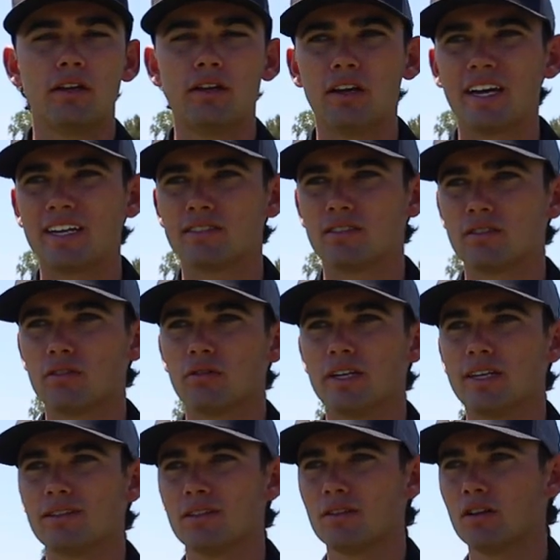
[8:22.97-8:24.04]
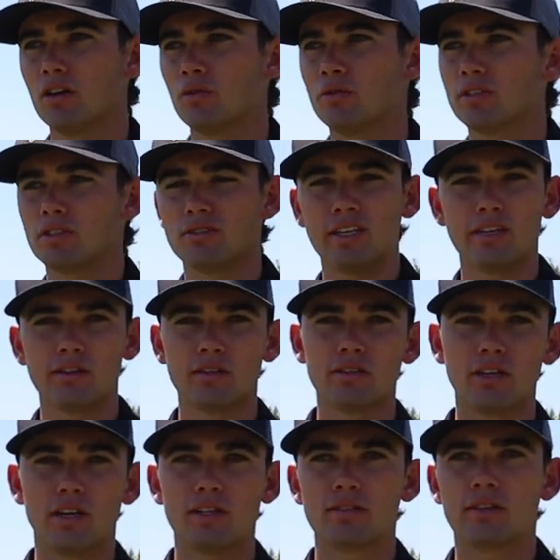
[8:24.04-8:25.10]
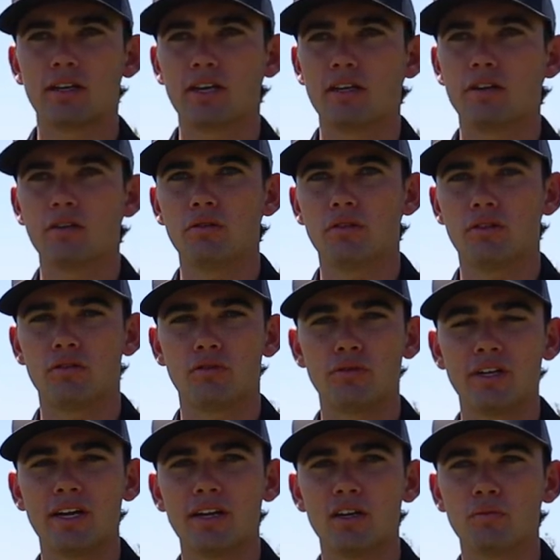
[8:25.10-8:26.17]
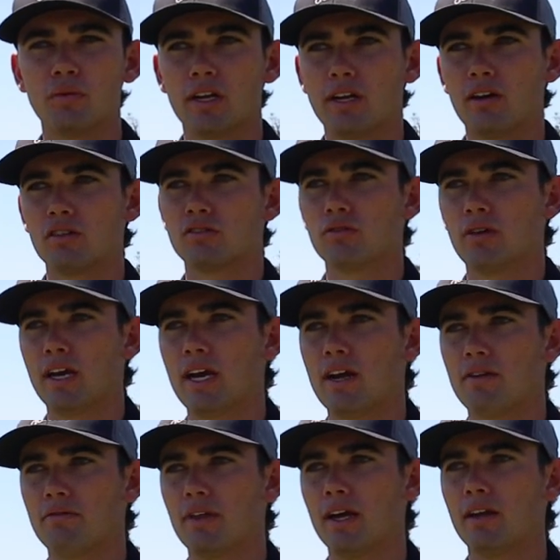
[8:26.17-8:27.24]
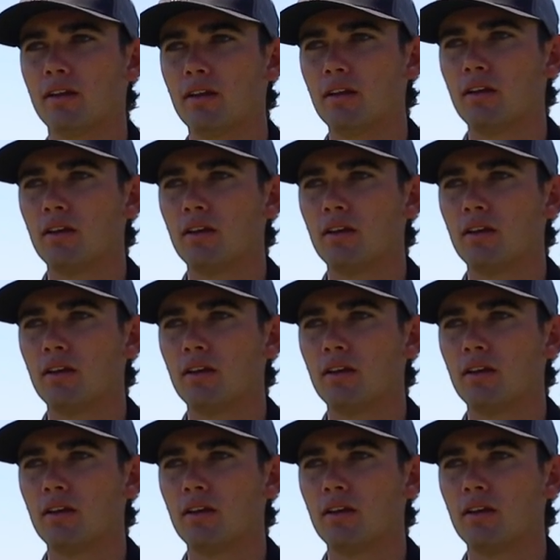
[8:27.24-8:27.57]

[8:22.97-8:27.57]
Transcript: and i can still hit the lower stinger shots like i do with the three iron but i also have that